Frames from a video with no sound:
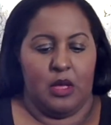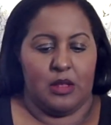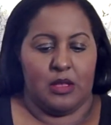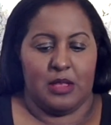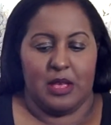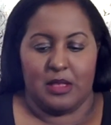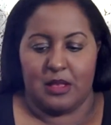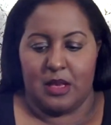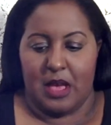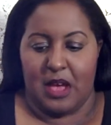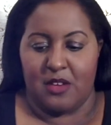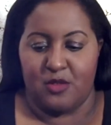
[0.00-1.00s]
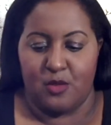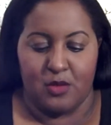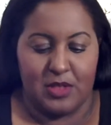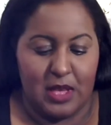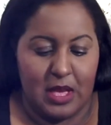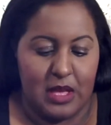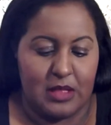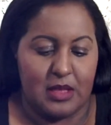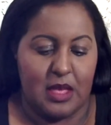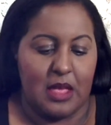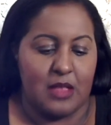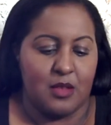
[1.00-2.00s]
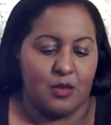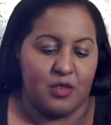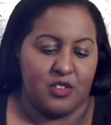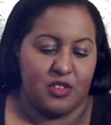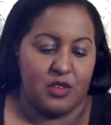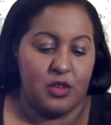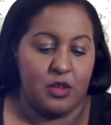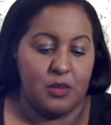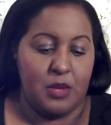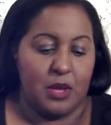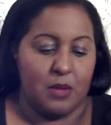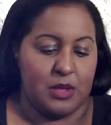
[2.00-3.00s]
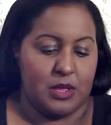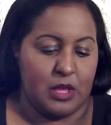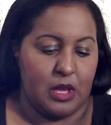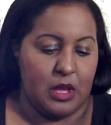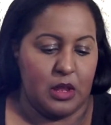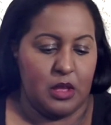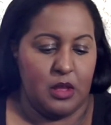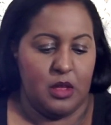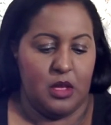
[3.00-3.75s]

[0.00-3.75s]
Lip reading: This has an actual tag, so we should be able to scan it.